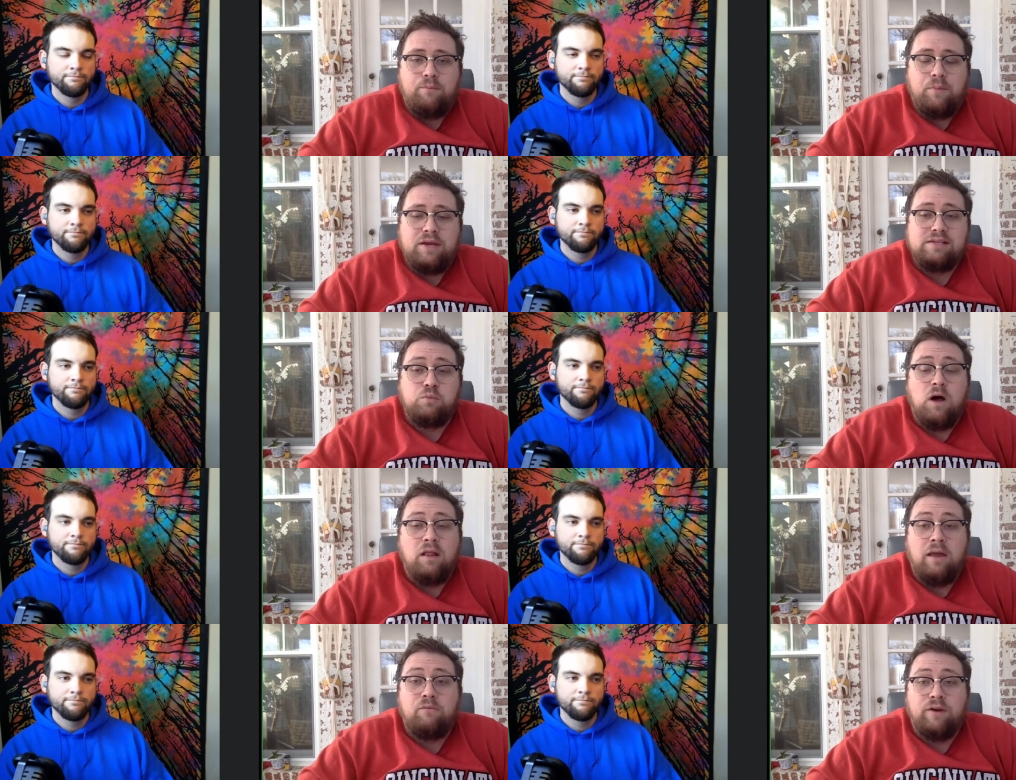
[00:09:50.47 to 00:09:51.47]
Speaker 1: Because
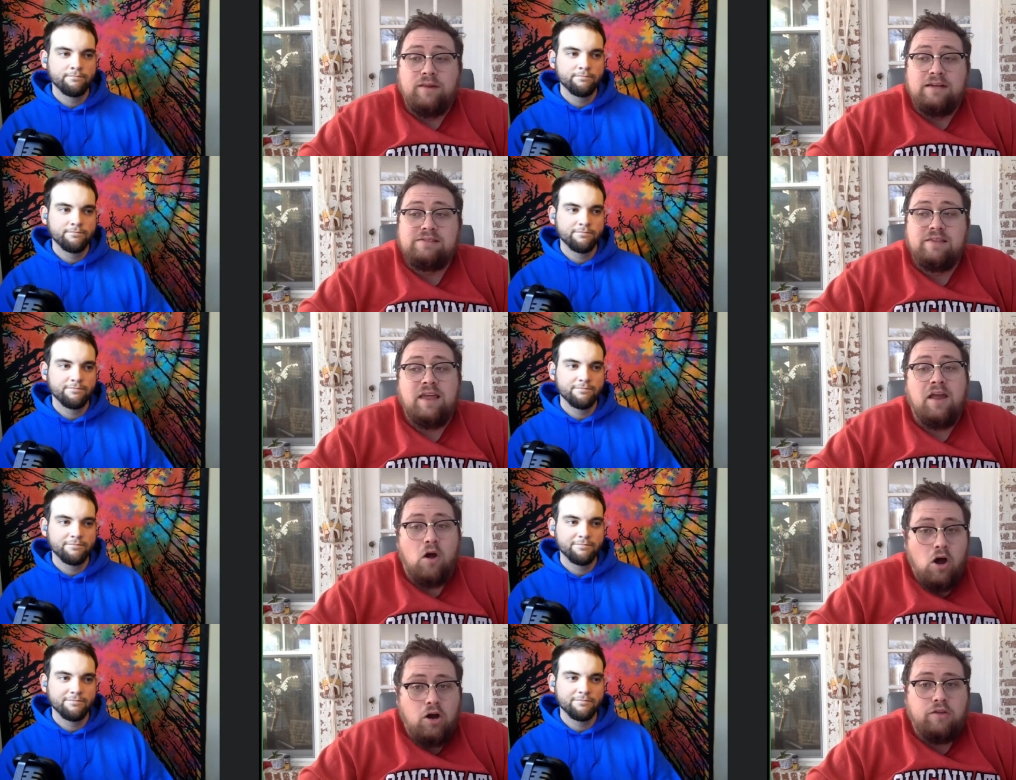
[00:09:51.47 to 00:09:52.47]
while I realize that they
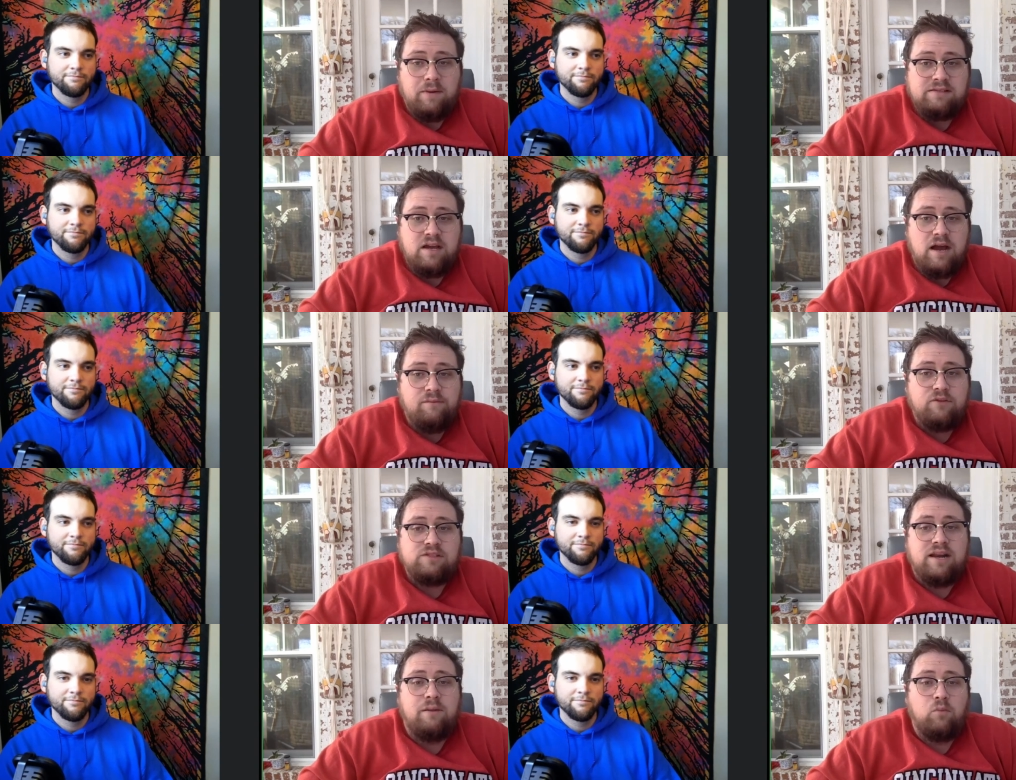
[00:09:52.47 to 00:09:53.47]
are the best
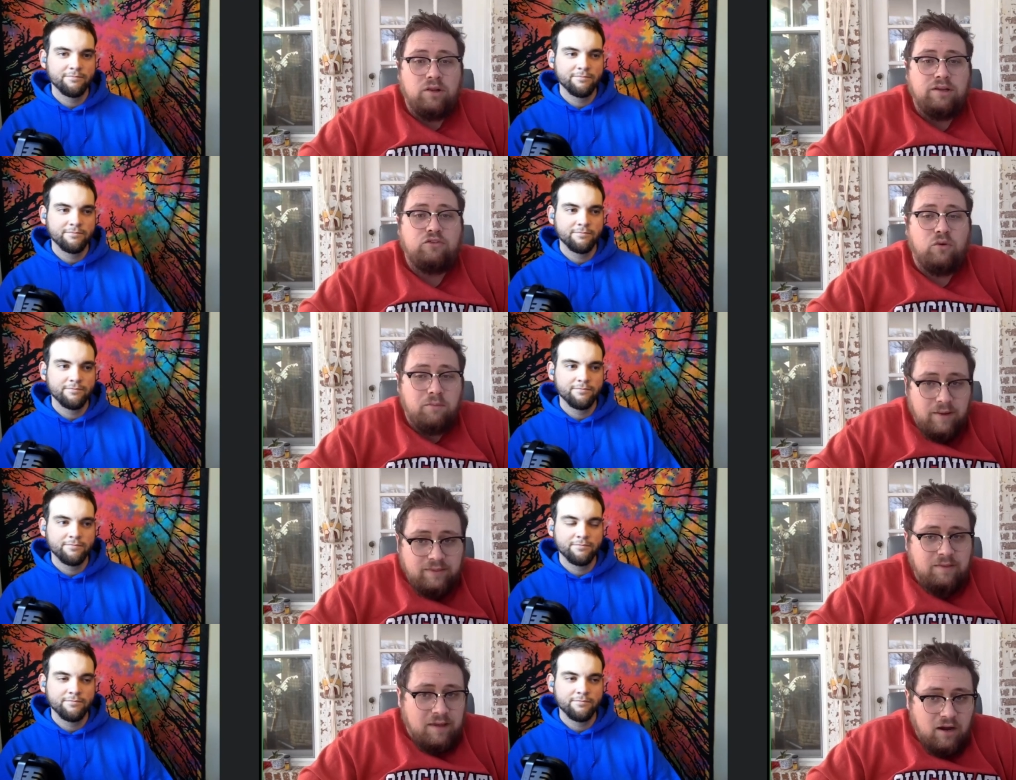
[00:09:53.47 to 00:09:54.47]
conference, and I'm willing to
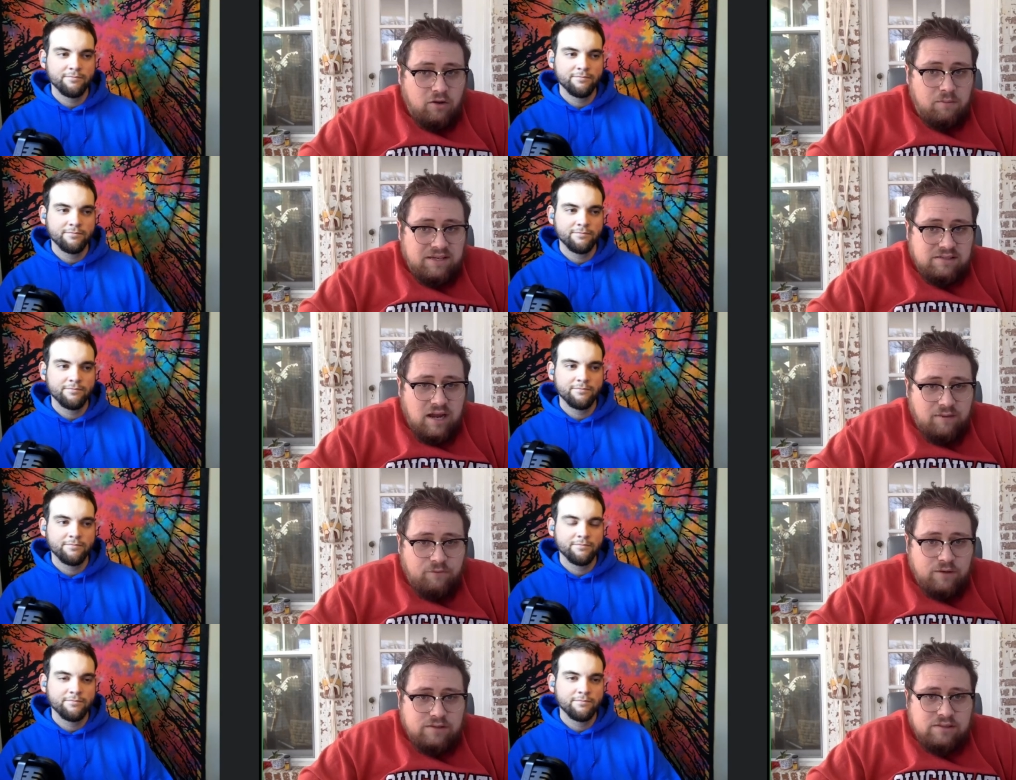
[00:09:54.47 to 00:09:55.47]
admit that they are the best
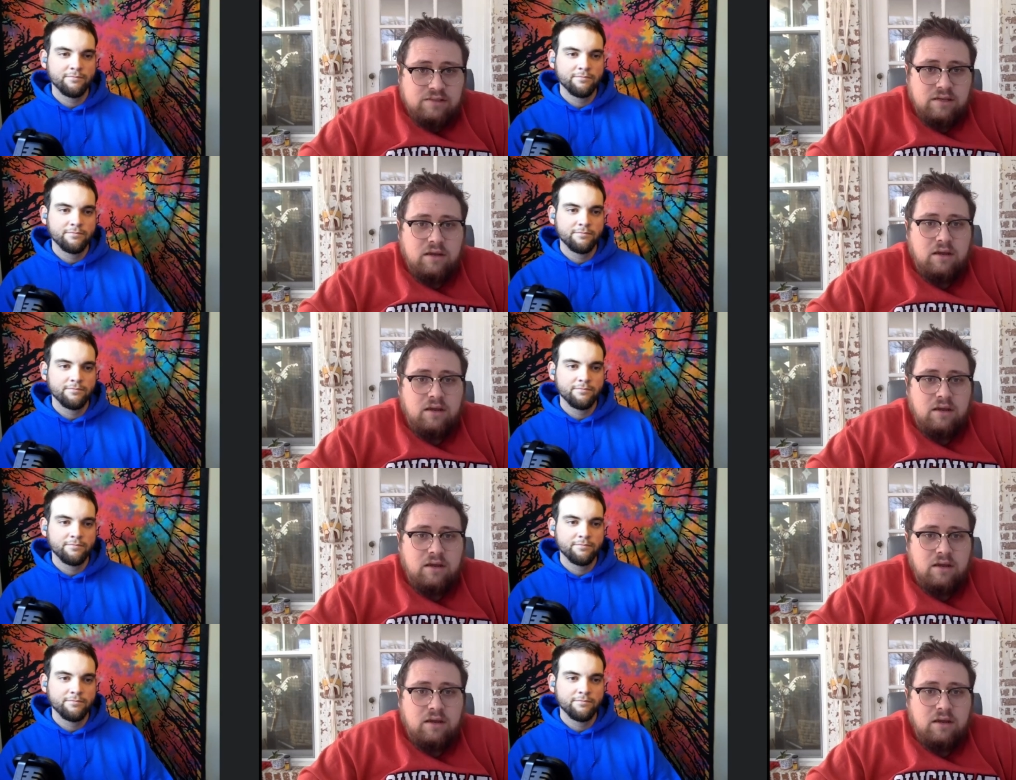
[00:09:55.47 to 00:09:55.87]
conference,